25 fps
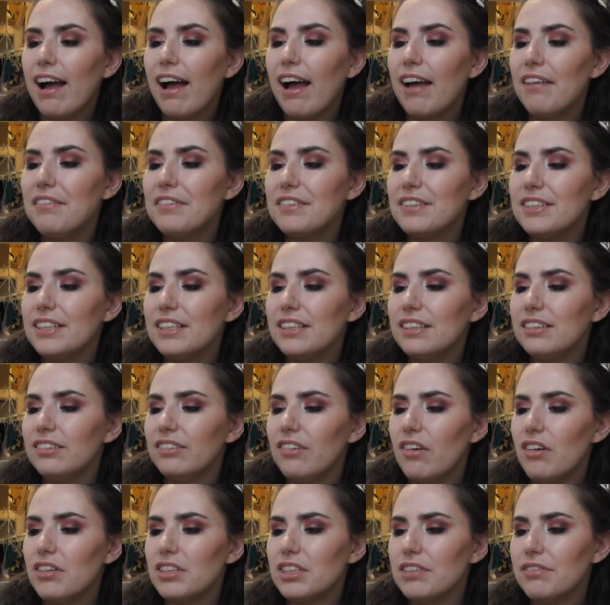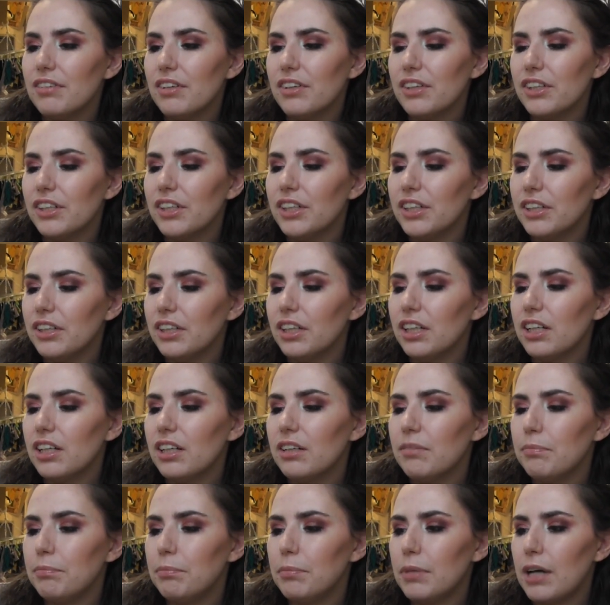I've seen lots of other
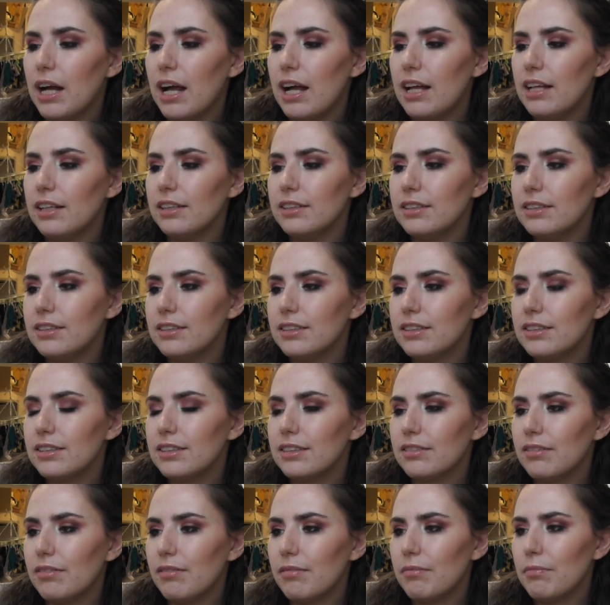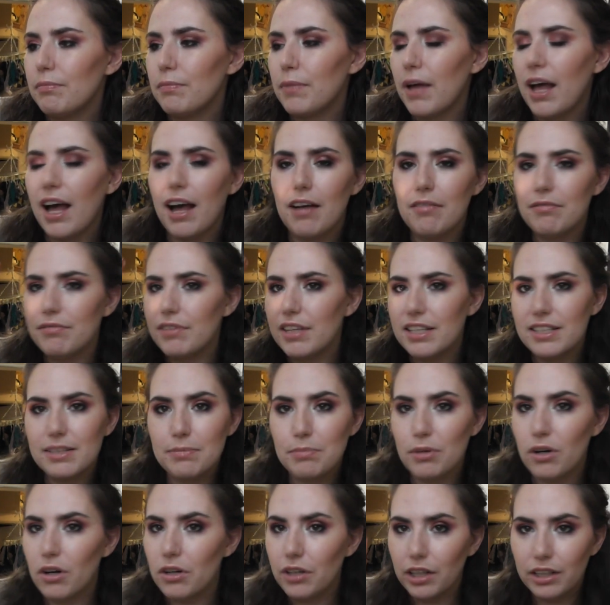brands have this
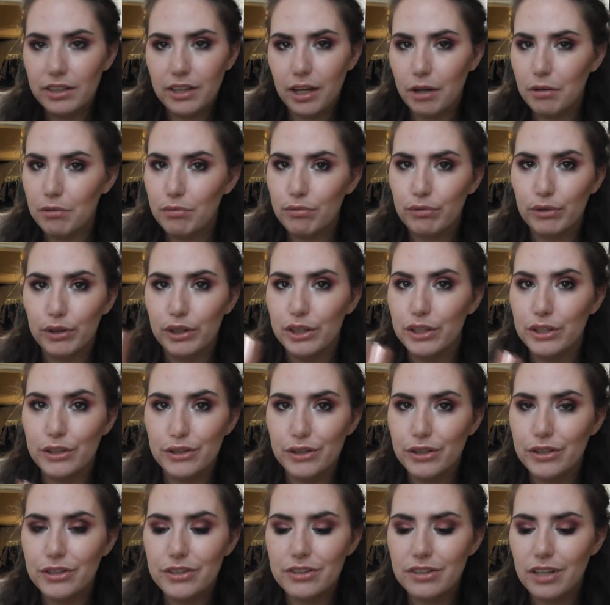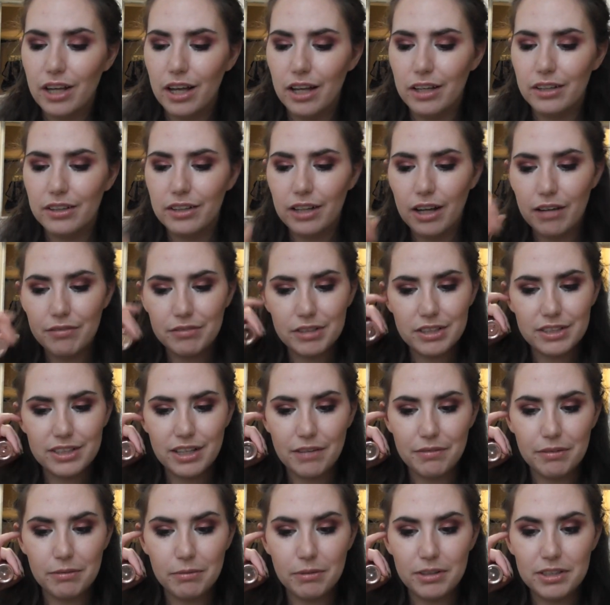product out for years, and I've just
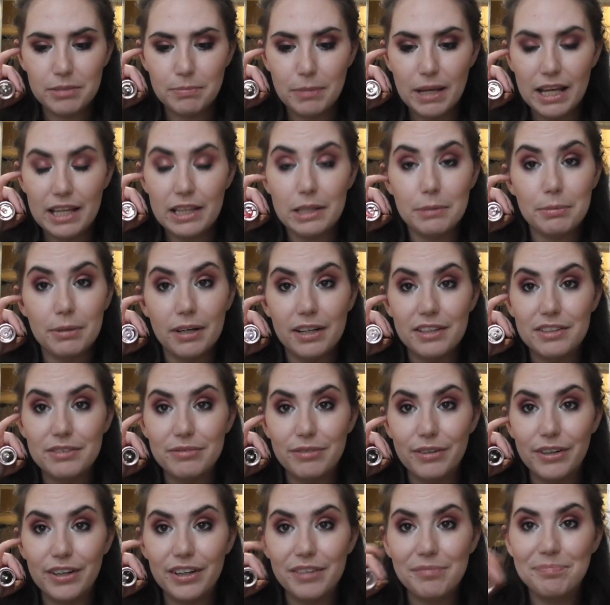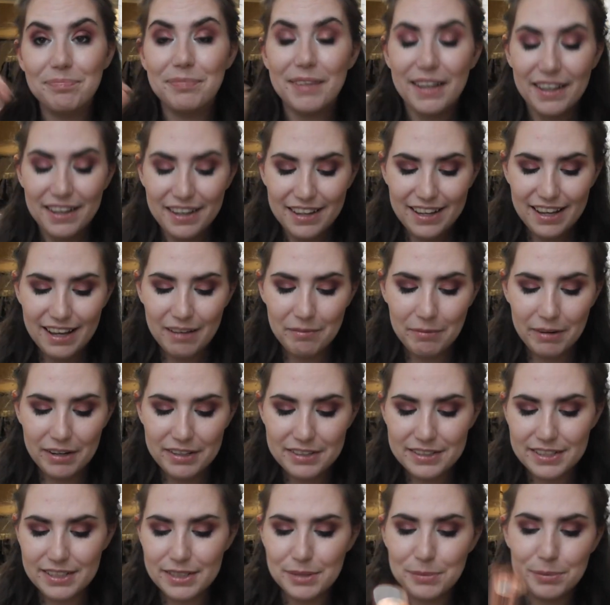never wanted to pay their price for it,
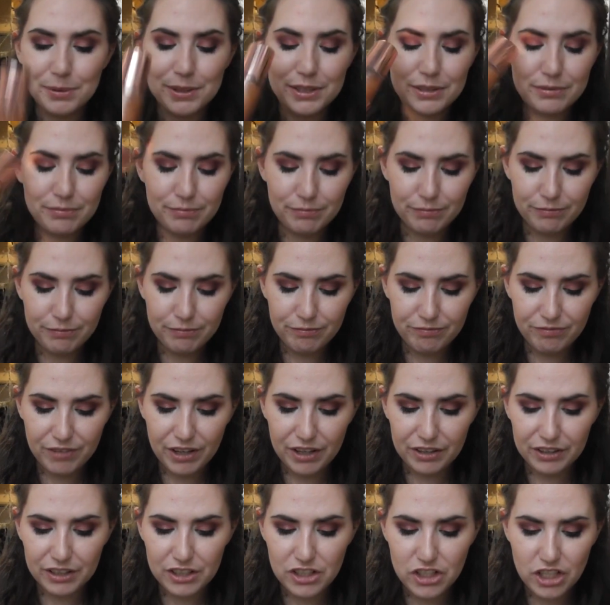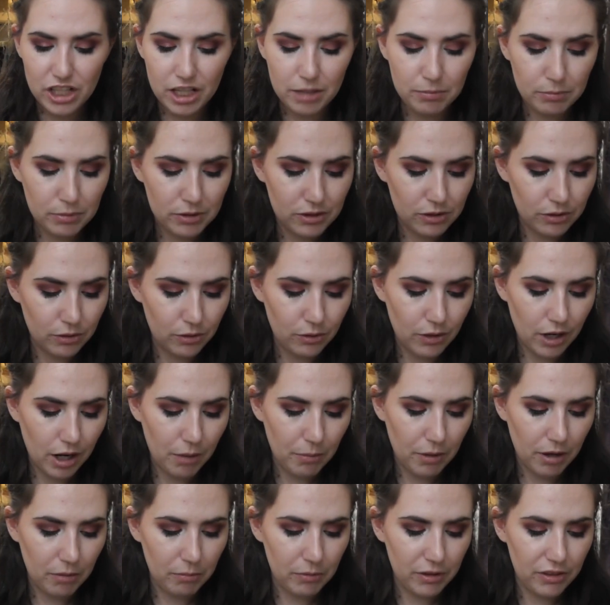whereas this was fairly cheap, so I
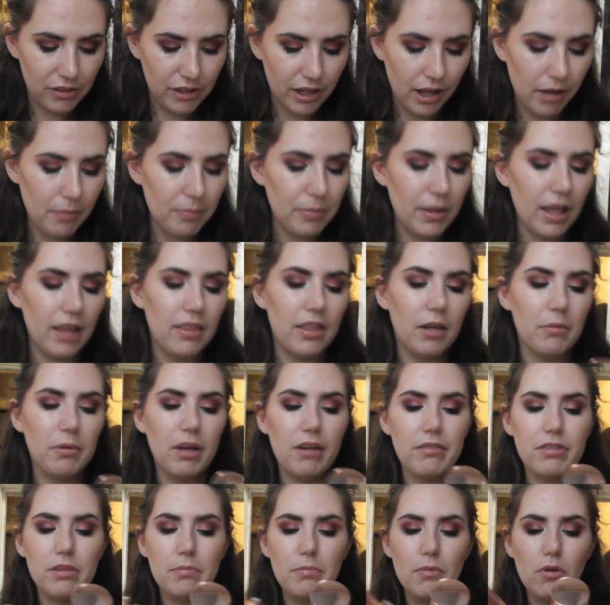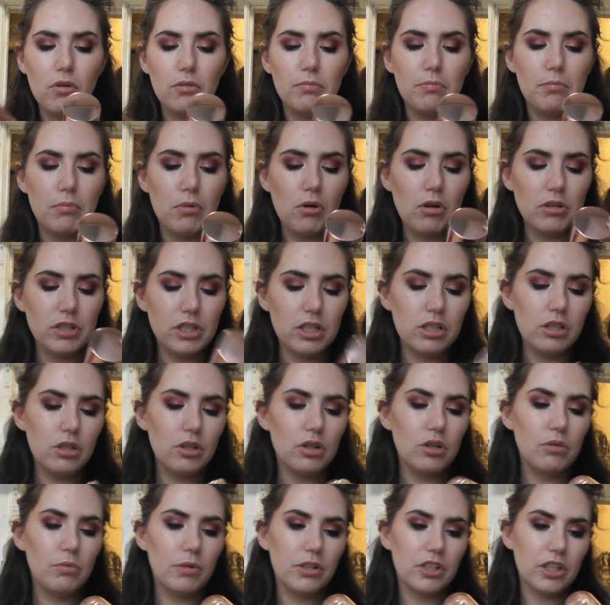went with it. And then we have the Molten Body
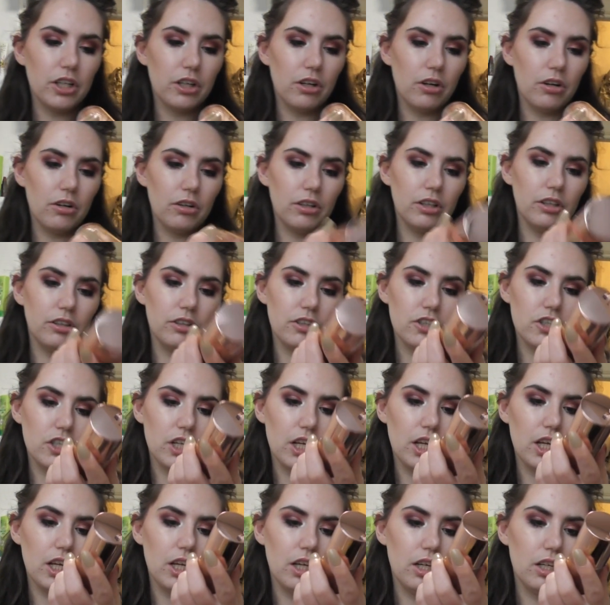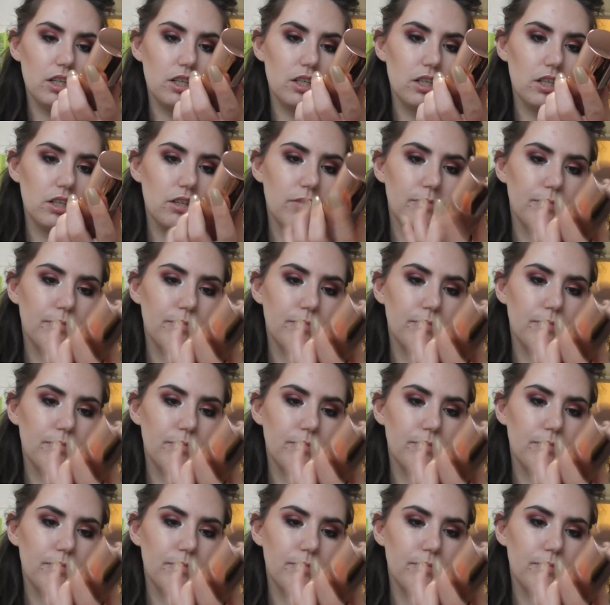Glow, which I got in the shade